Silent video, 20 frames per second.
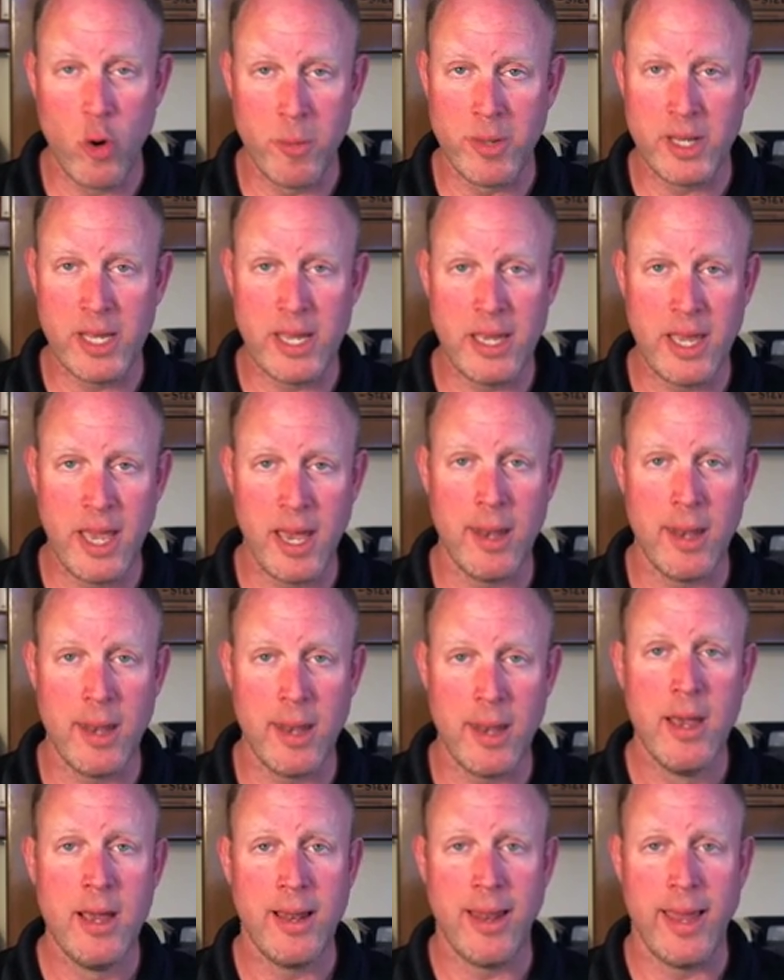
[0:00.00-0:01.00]
normally
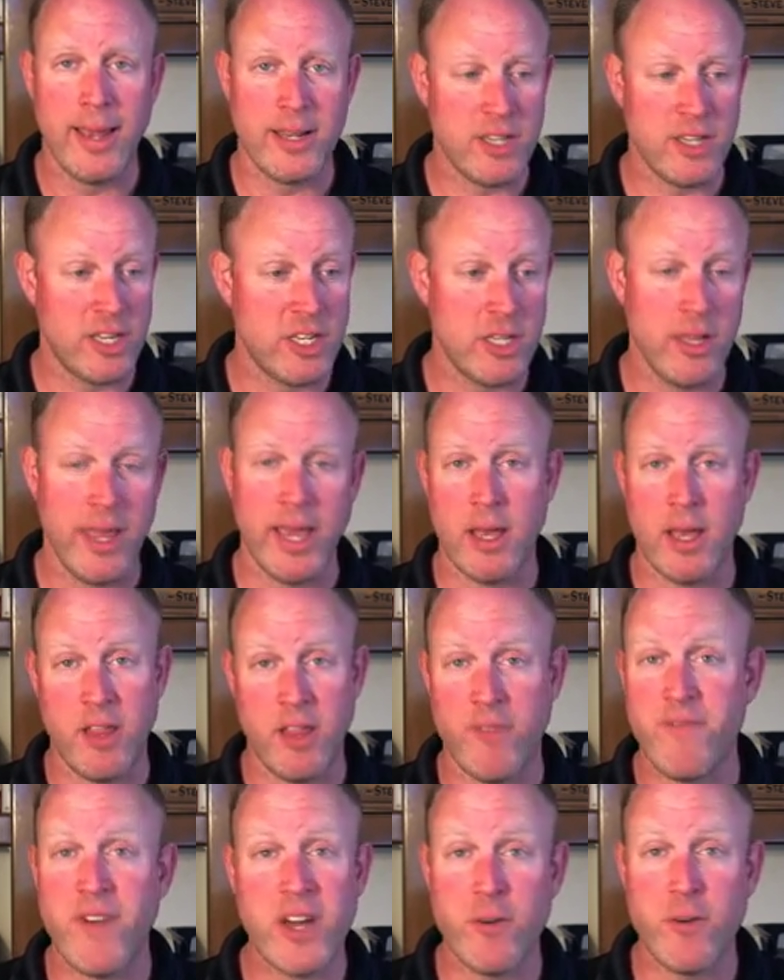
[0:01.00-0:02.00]
again, like a
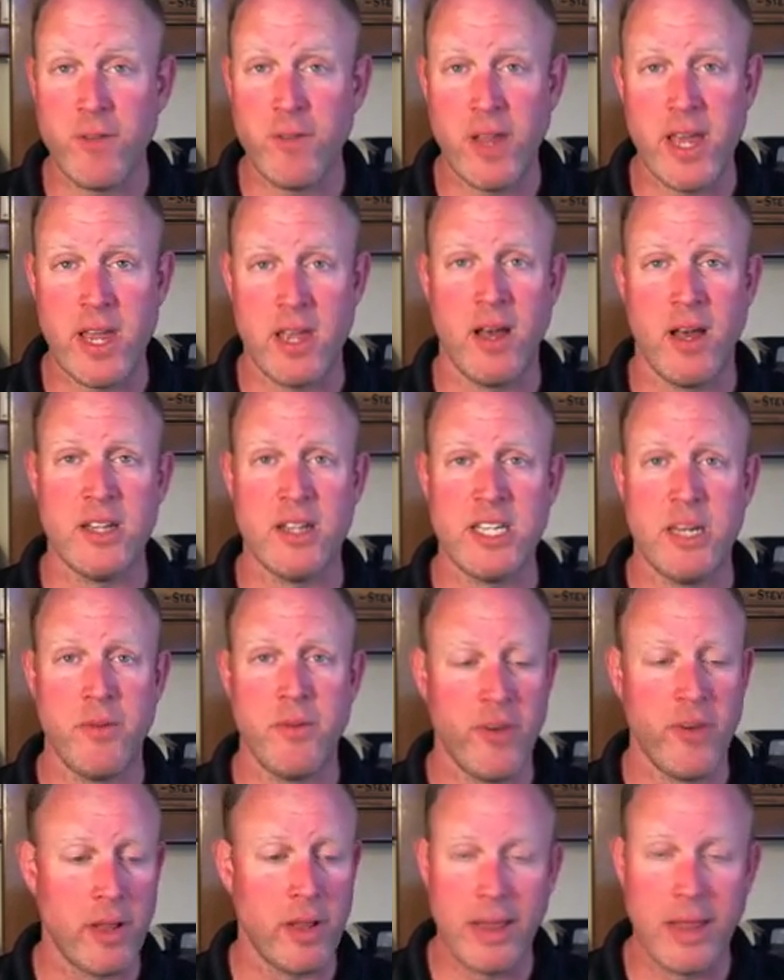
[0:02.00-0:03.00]
fight or flight concept
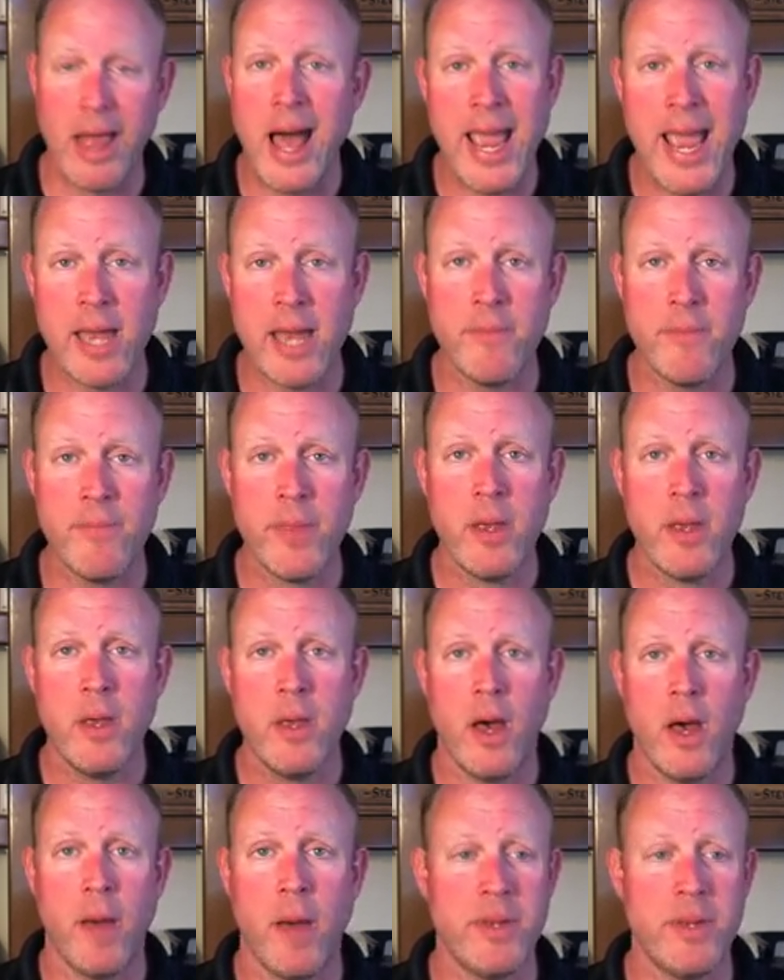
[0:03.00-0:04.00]
of a lion
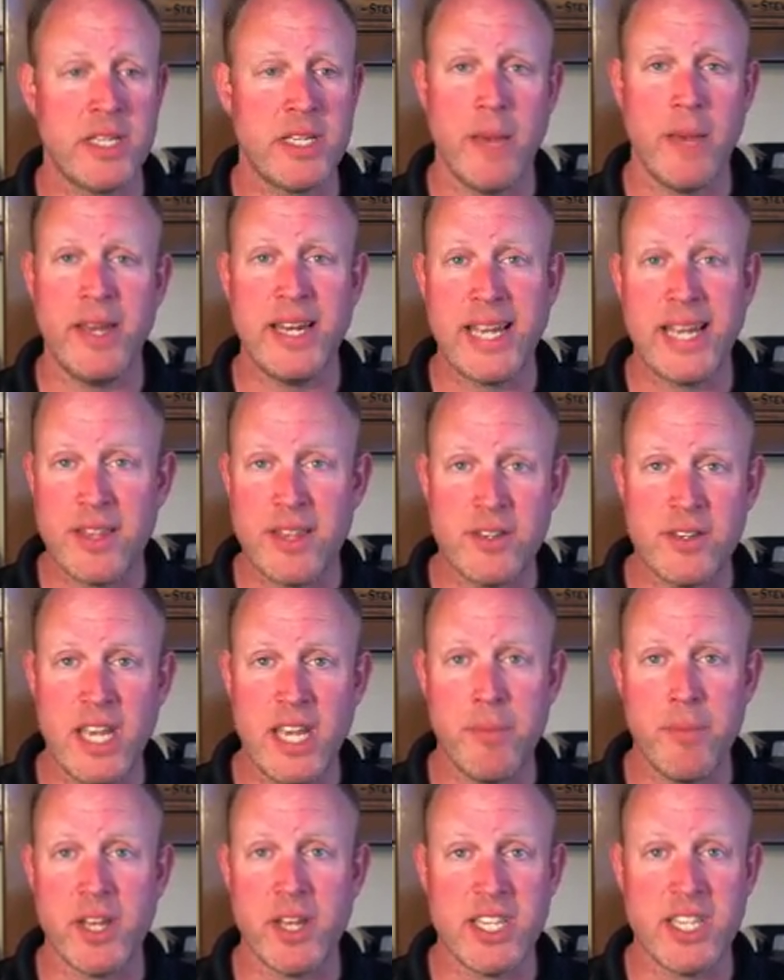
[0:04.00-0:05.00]
is coming to get the
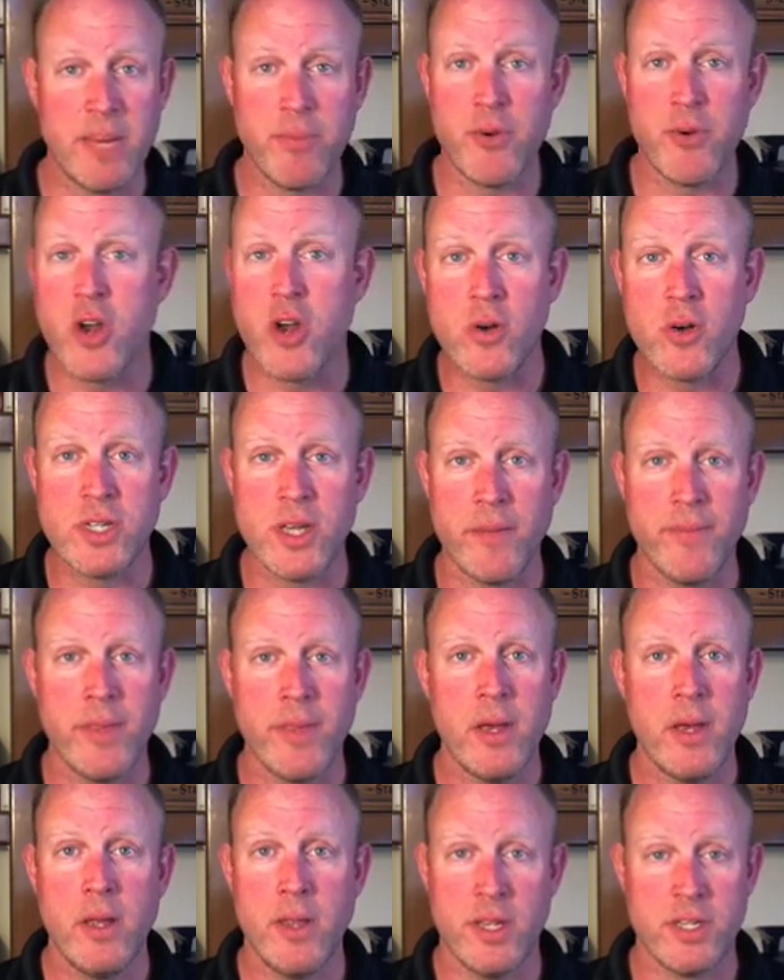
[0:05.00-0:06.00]
zebra knows it.
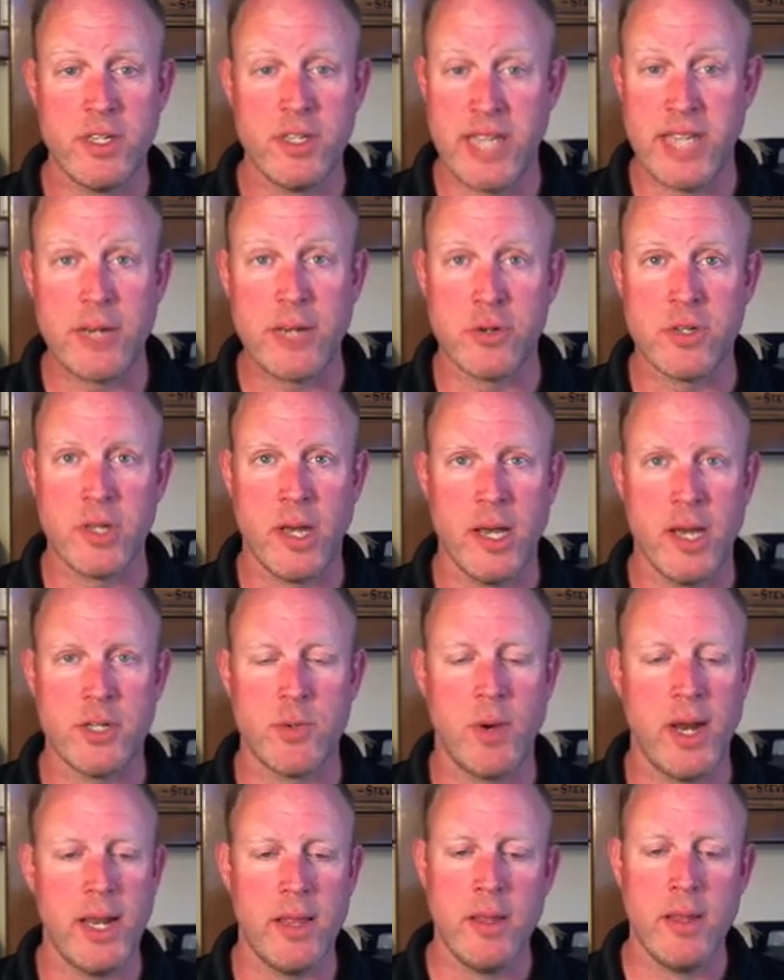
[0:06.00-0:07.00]
This is
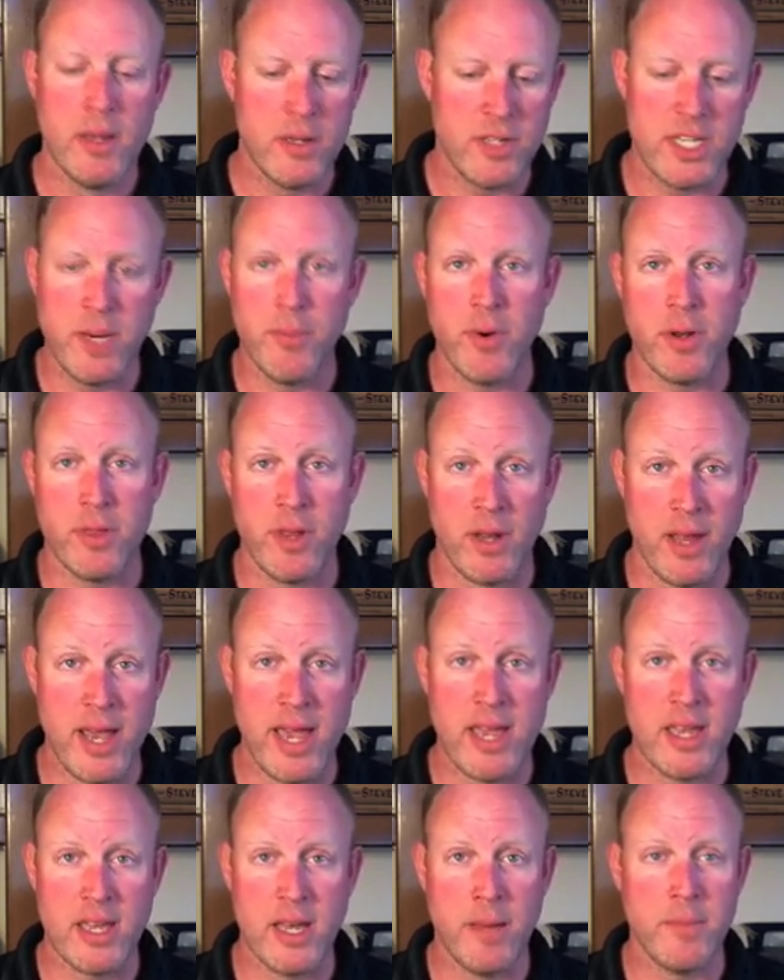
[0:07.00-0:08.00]
exercise, right? The
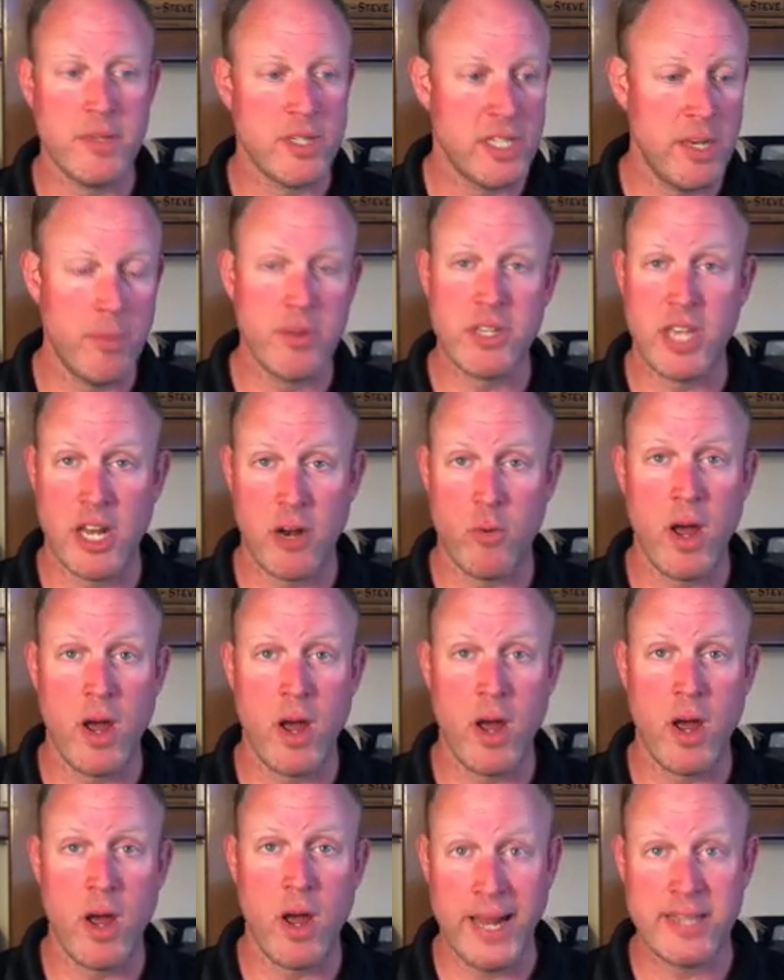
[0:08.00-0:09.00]
lion comes, zebra's got to
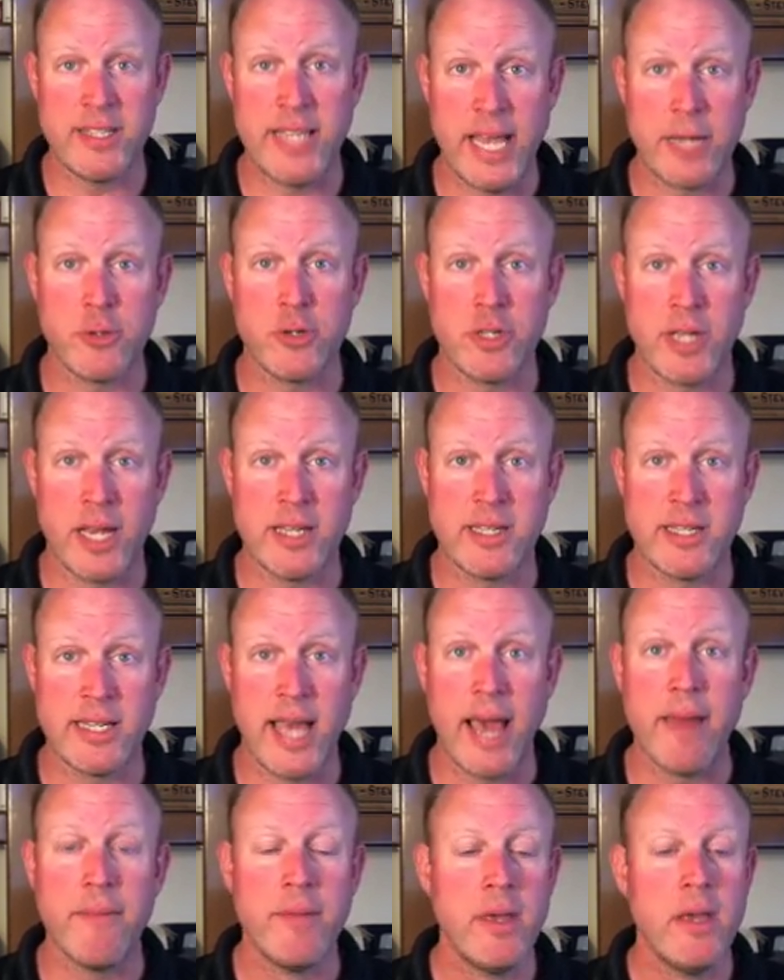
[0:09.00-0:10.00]
run. That's the exercise
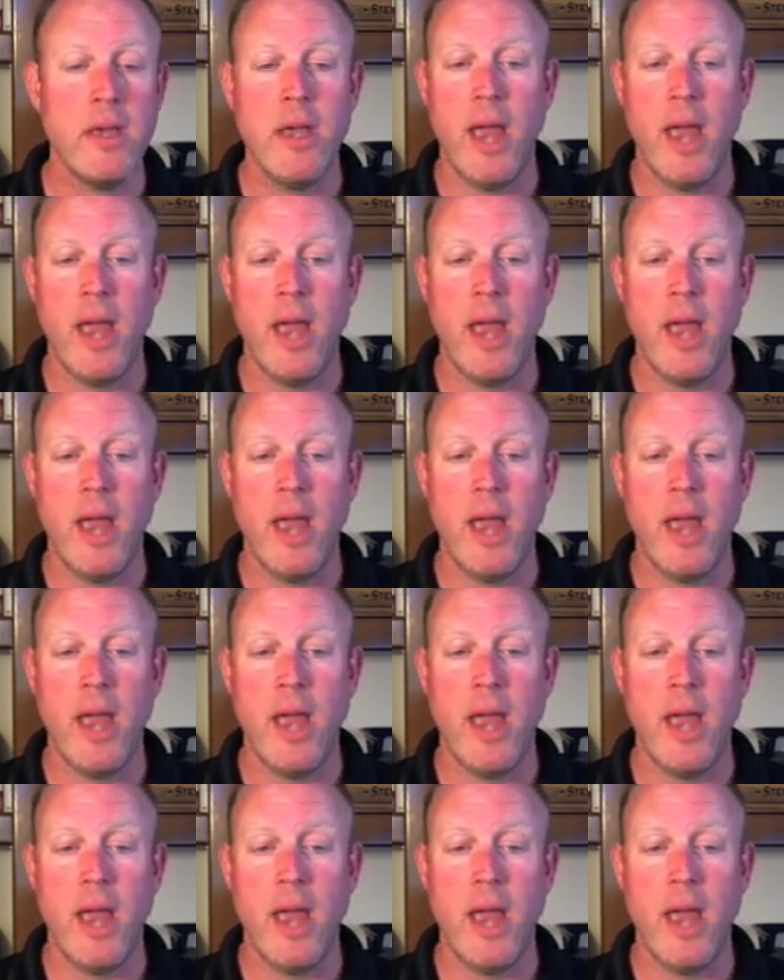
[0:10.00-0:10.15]
set.